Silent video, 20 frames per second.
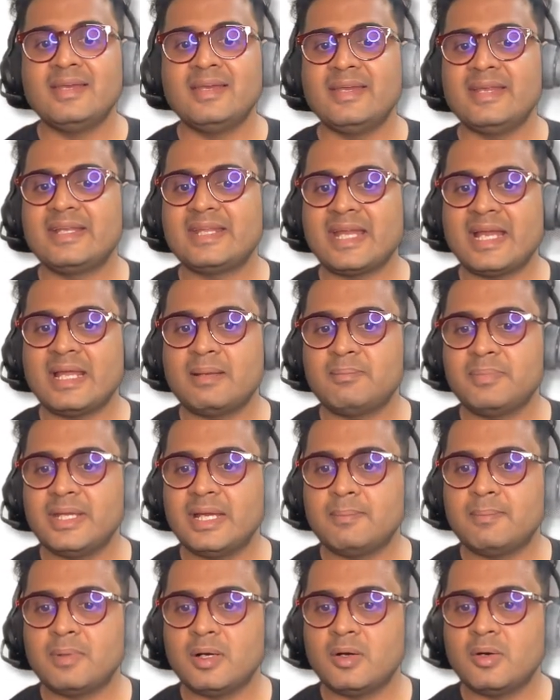it can be
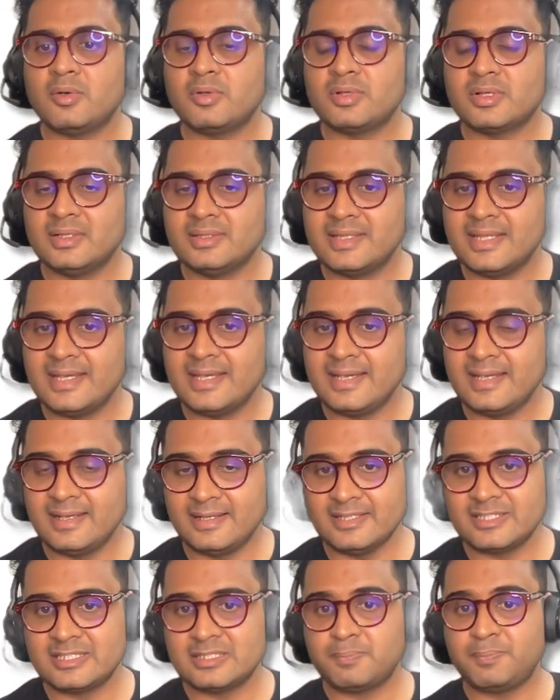about the
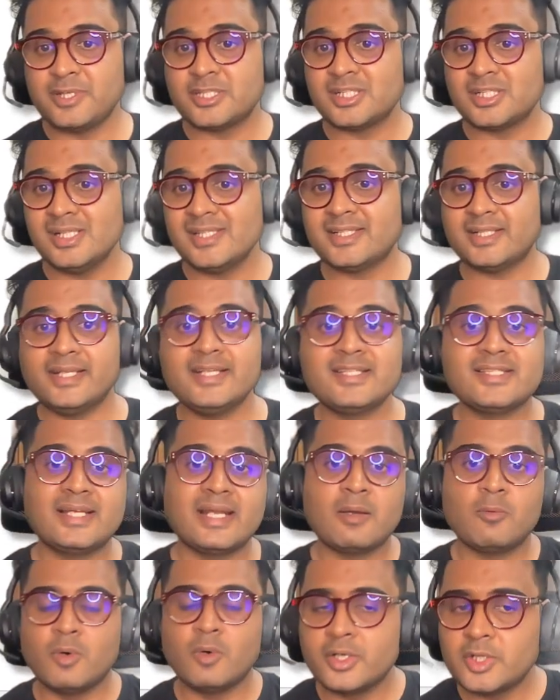special settings that
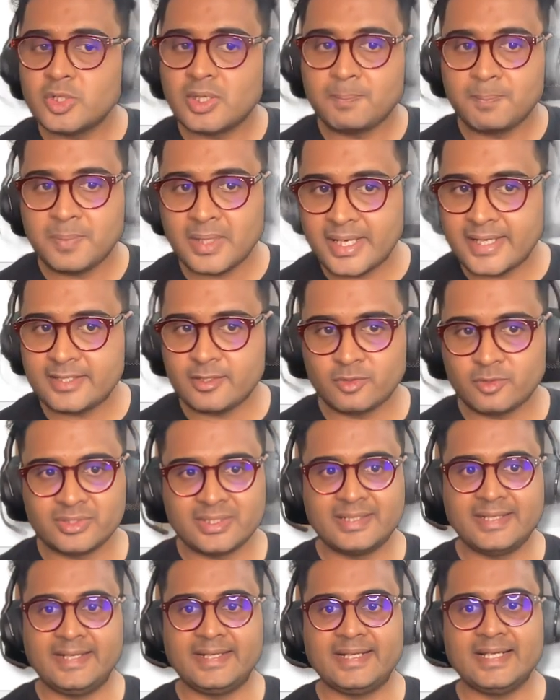I want to apply it on the
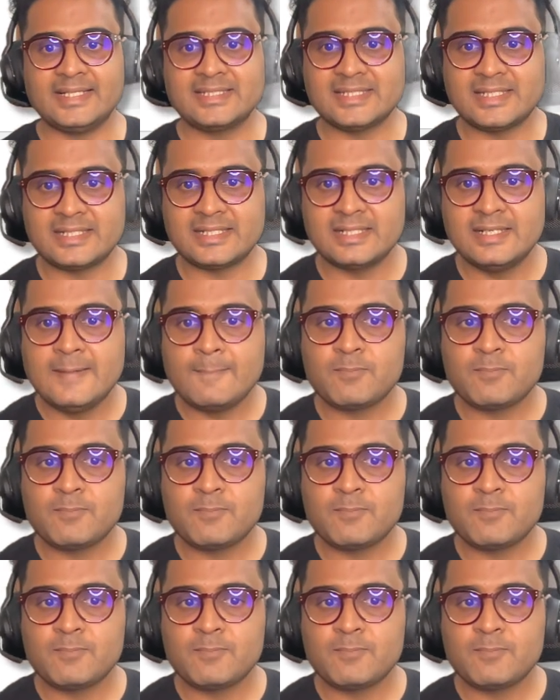data set.